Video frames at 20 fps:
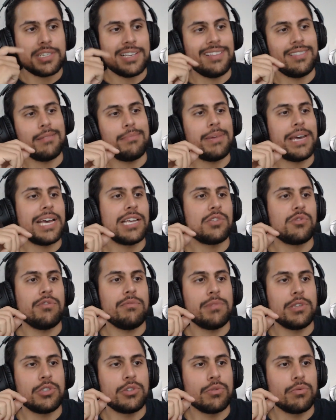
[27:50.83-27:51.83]
In the past, we've
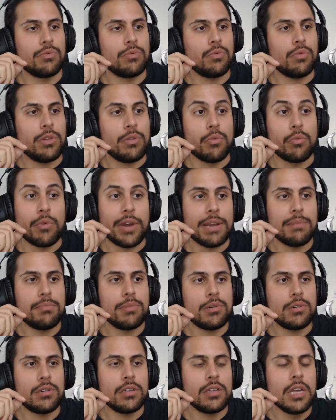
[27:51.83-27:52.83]
been to, with Red
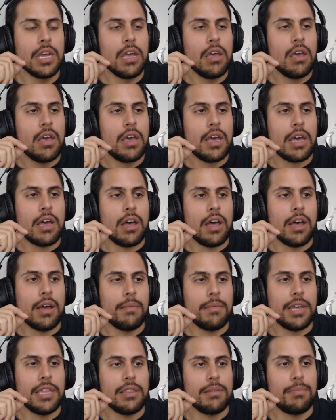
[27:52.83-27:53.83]
Bull
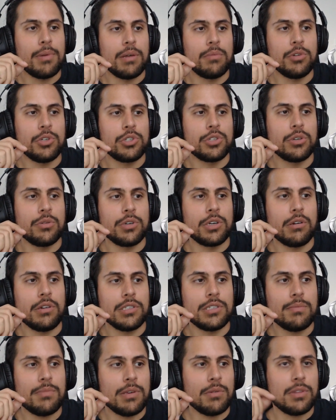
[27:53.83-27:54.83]
um, and the publisher we're going
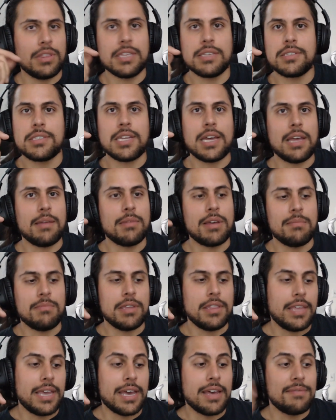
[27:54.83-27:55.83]
to be with this time. I
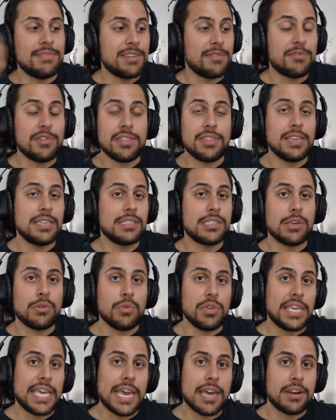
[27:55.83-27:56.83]
mean, they have different things that
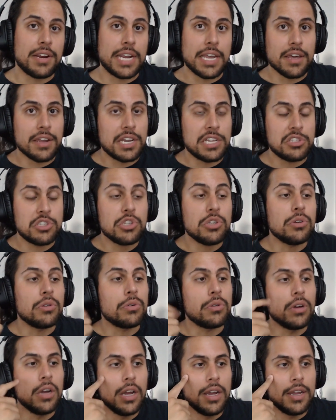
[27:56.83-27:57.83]
we can or cannot do.